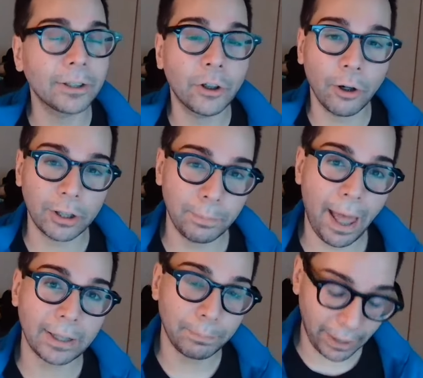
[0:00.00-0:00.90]
hurts,
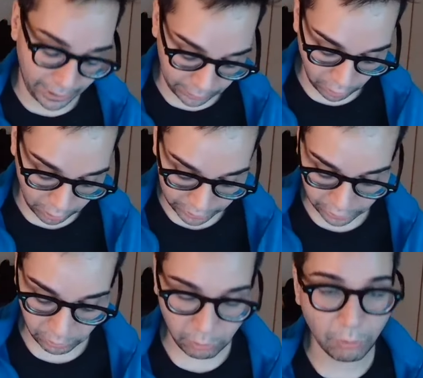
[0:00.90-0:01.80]
past pains are
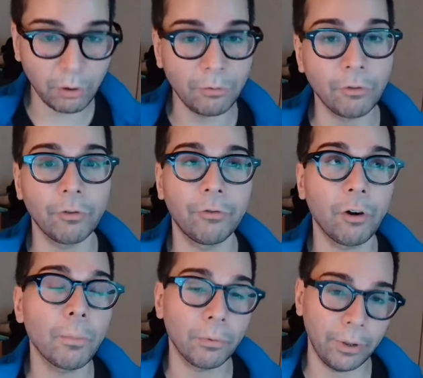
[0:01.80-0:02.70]
still
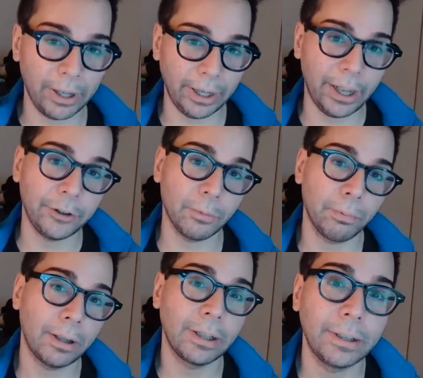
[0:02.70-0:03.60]
reverberating in your
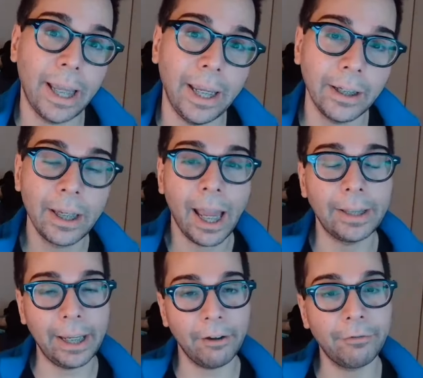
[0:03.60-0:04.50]
present day,
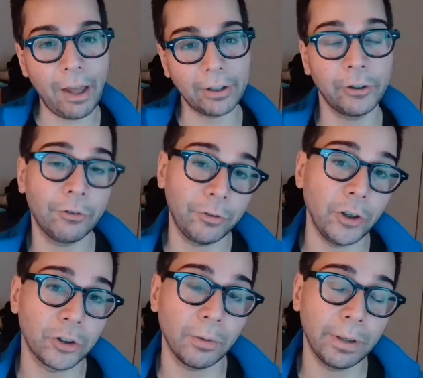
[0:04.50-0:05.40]
and they affect your
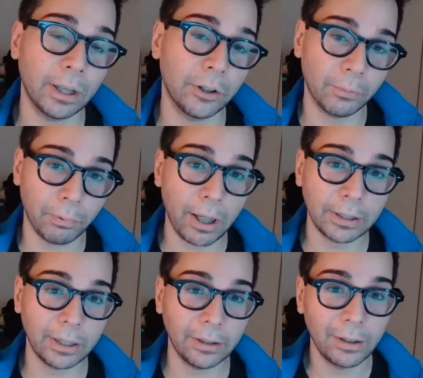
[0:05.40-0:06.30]
future because your
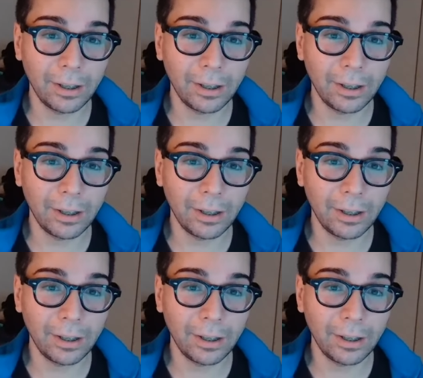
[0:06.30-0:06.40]
present,